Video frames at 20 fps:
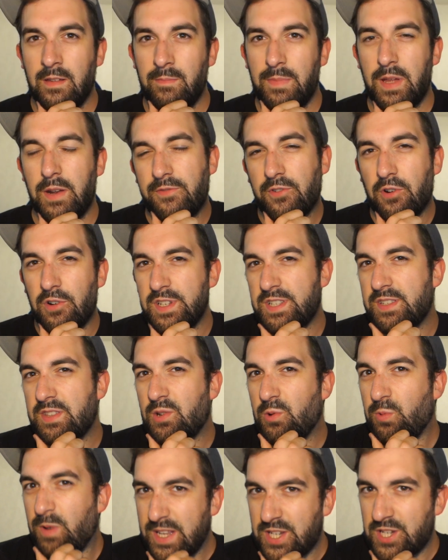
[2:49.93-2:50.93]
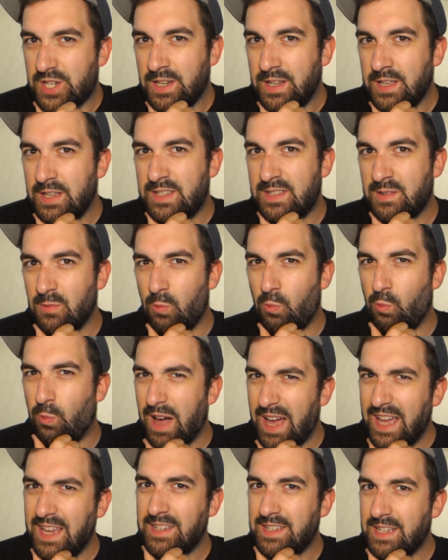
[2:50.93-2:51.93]
But of course, the question is,
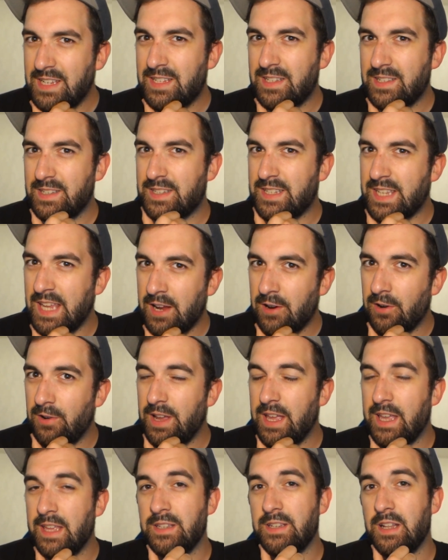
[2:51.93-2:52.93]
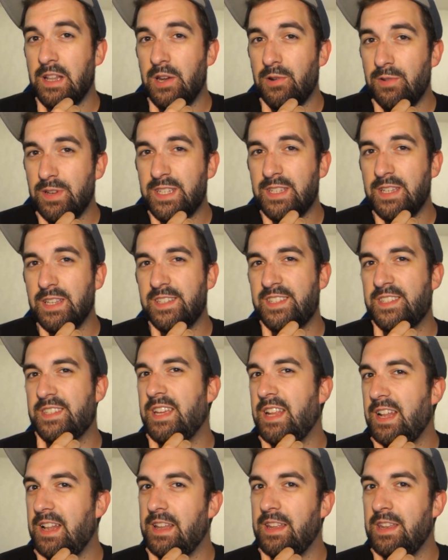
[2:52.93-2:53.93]
why did singer and lyricist
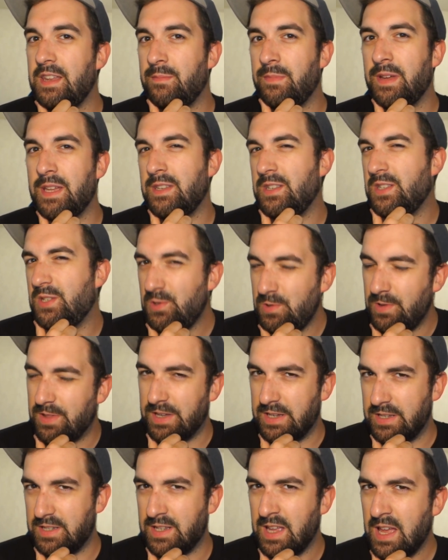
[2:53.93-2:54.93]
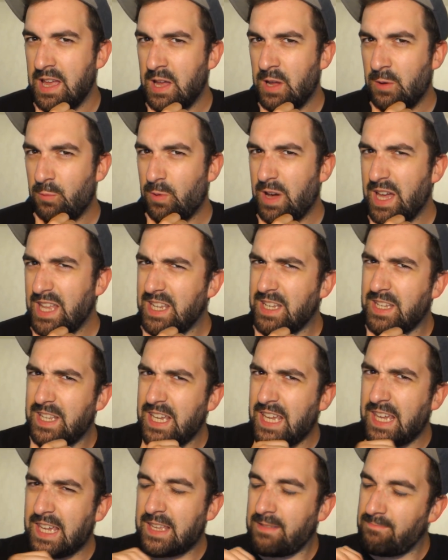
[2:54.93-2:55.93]
Till Lindemann do this? Why did
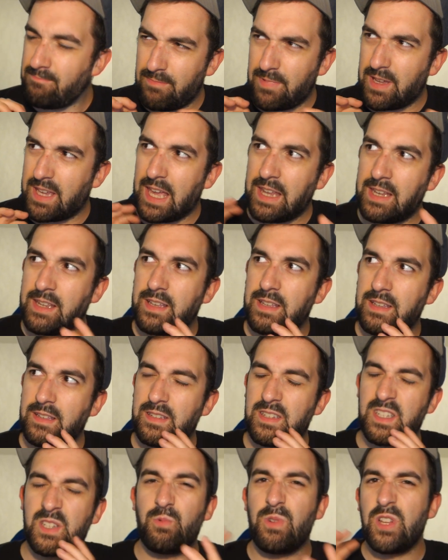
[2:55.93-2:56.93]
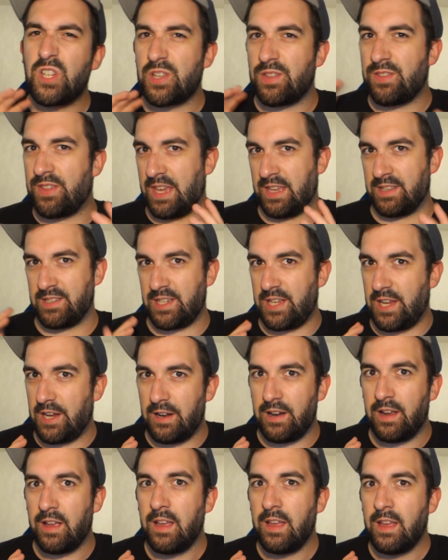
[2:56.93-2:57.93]
he kinda switch things
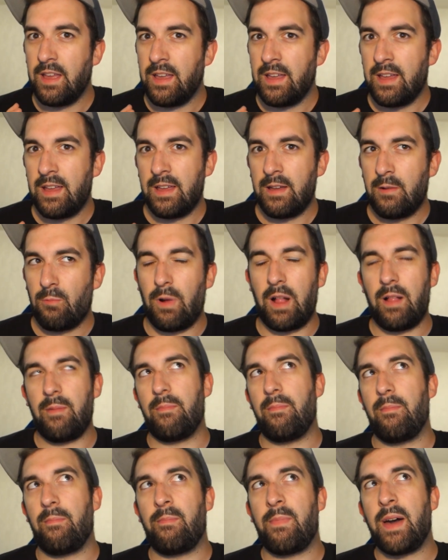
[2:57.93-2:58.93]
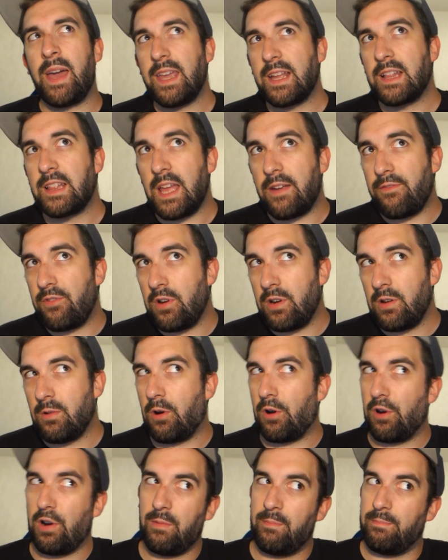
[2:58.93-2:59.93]
here? Well, my clever,
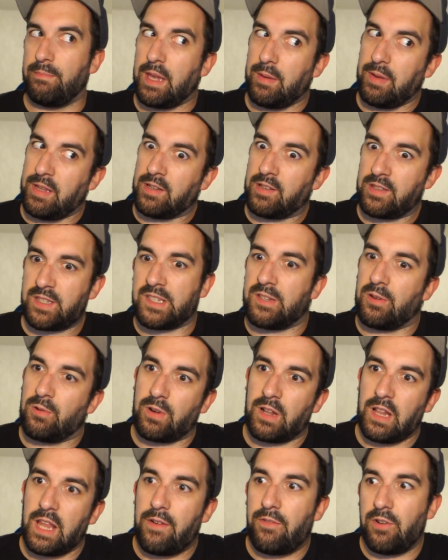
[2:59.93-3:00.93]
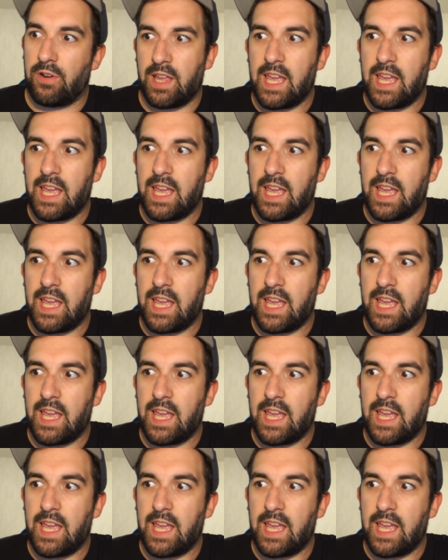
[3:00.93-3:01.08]
or maybe not so clever